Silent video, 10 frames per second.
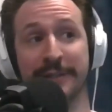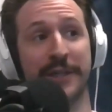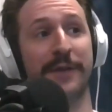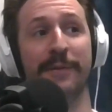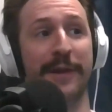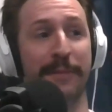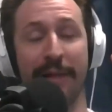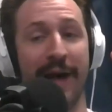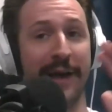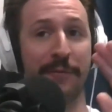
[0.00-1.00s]
legitimately
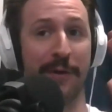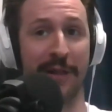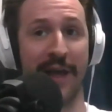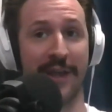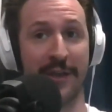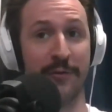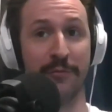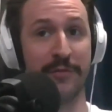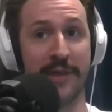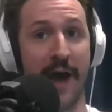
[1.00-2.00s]
blind, where like
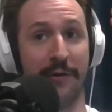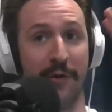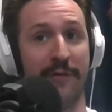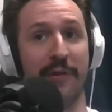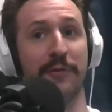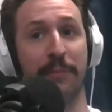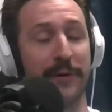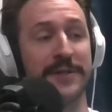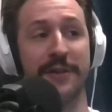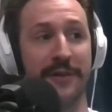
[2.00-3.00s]
you don't even know what the
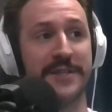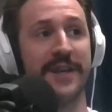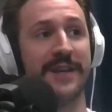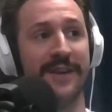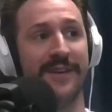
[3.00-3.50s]
person looks like.